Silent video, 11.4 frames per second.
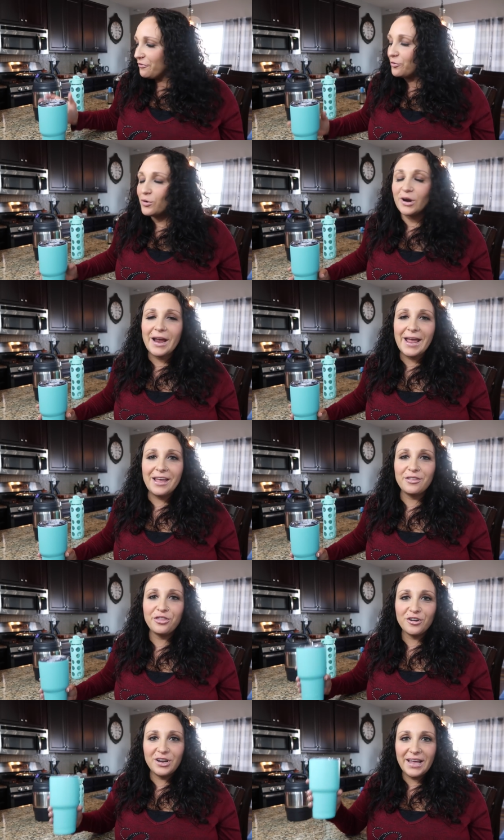for a
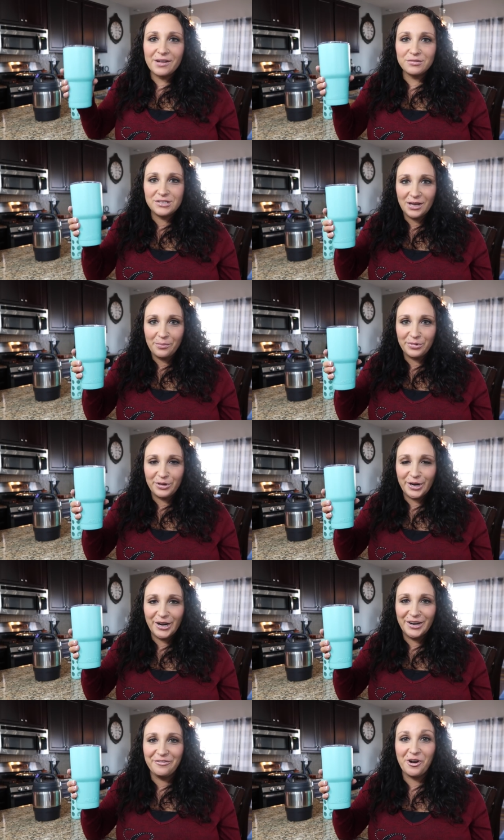30 ounce
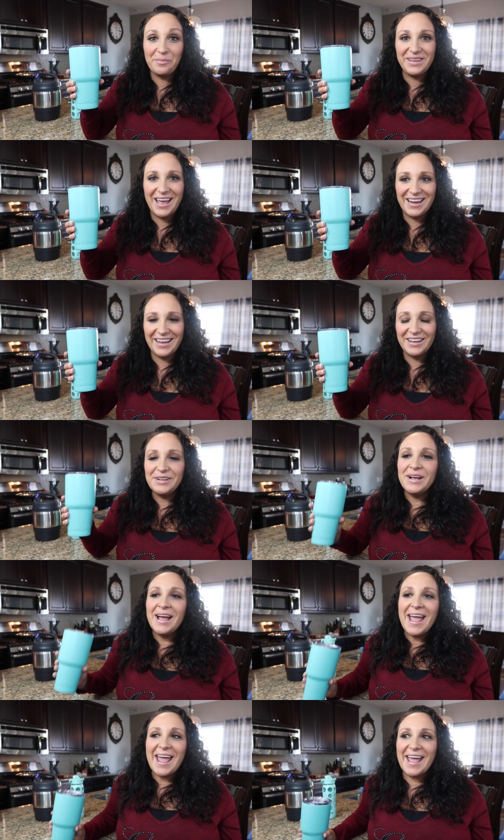tumbler from Yeti,
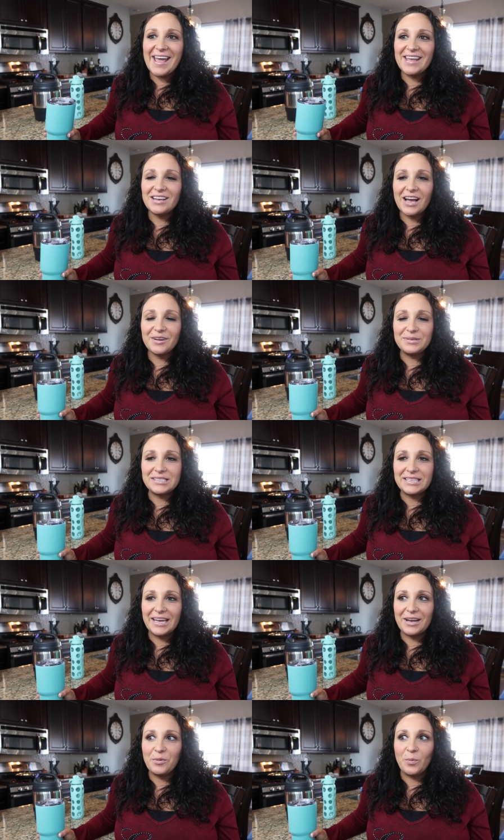and I was
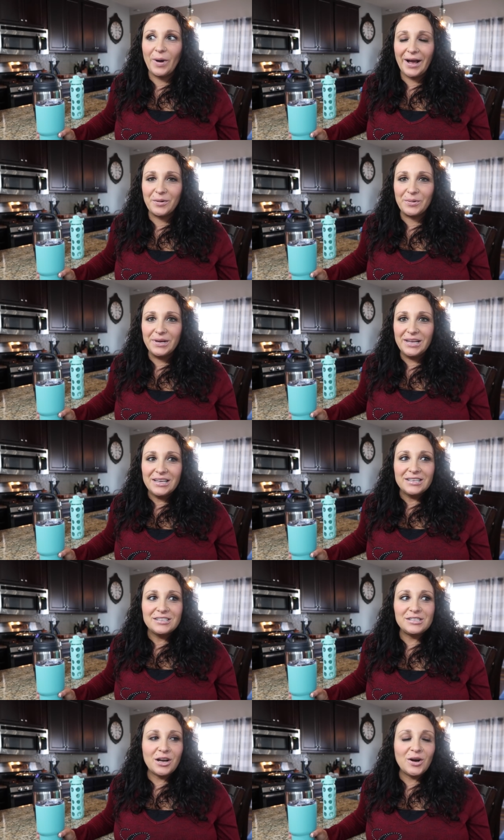like, wow.
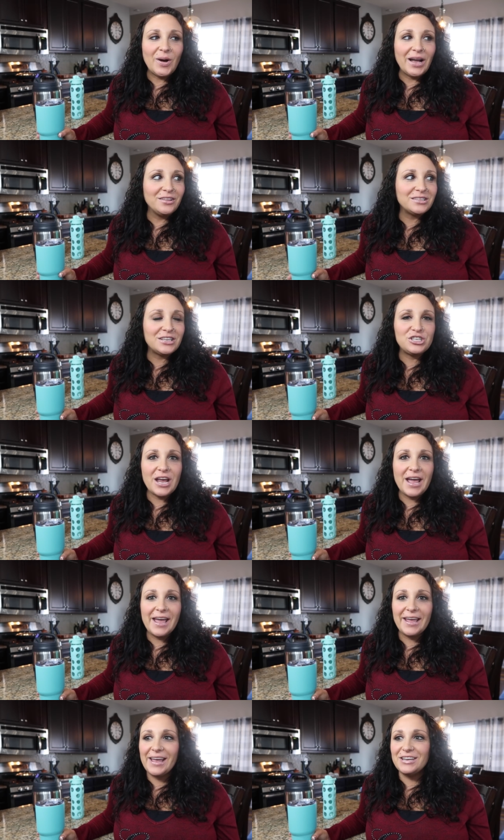So I looked at
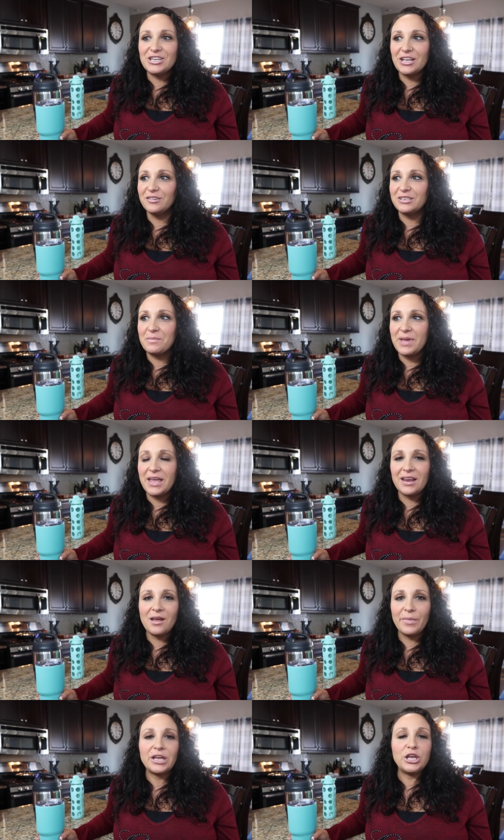Jay and Jay looked at me and
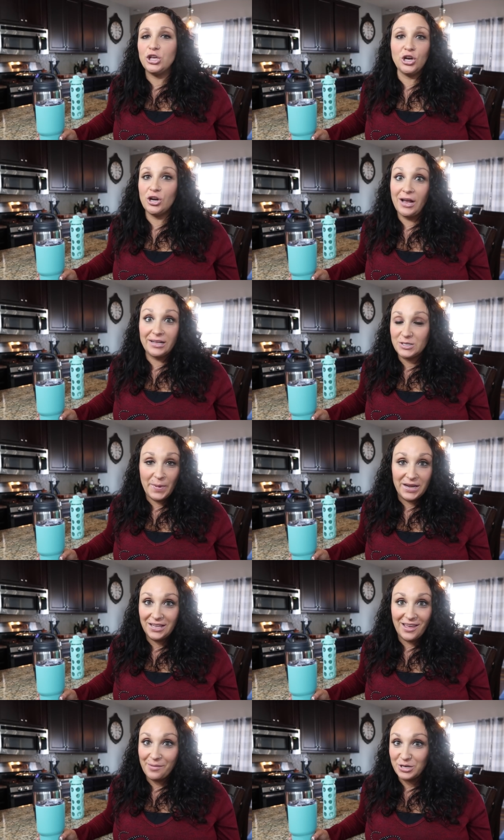I'm like, you're not
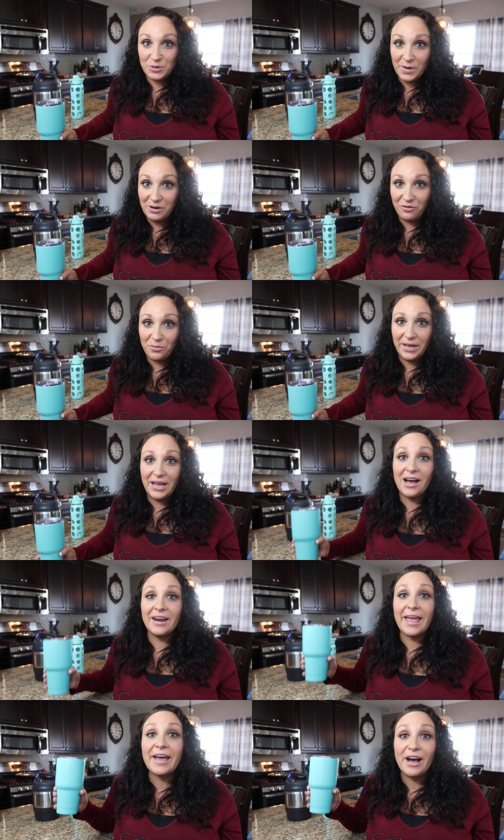spending that much money for me
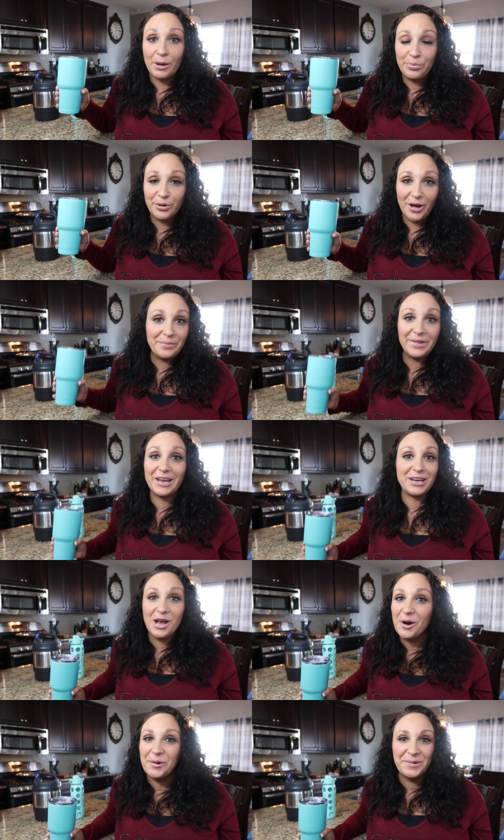on a cup. I'm like,
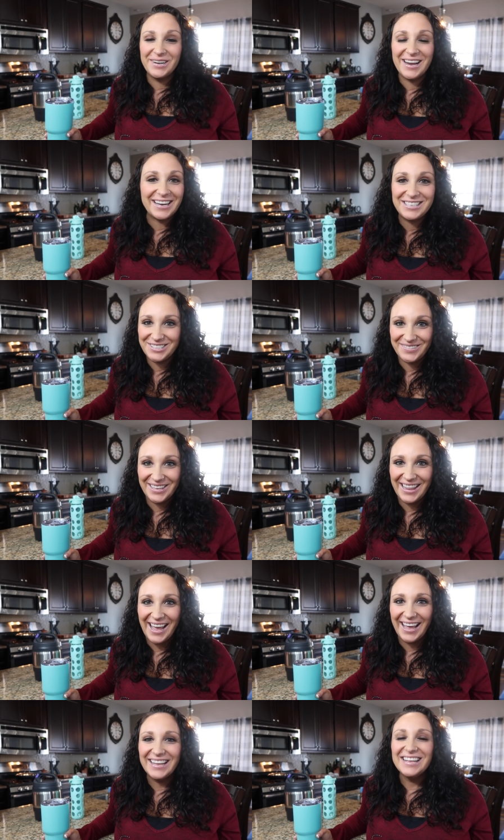no, we're not doing
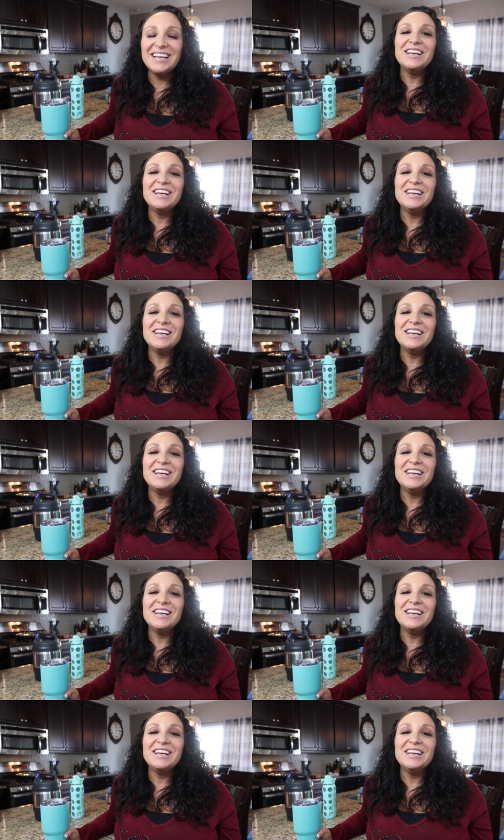that.